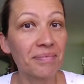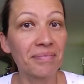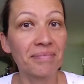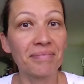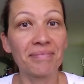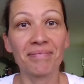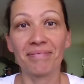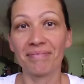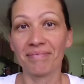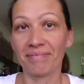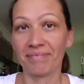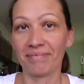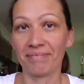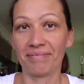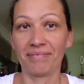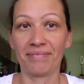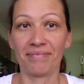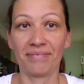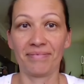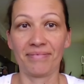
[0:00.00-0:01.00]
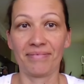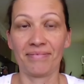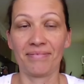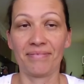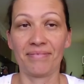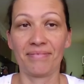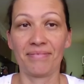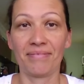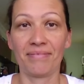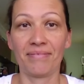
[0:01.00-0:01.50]

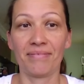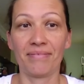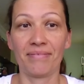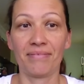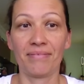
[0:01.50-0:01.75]
No one is speaking in this clip.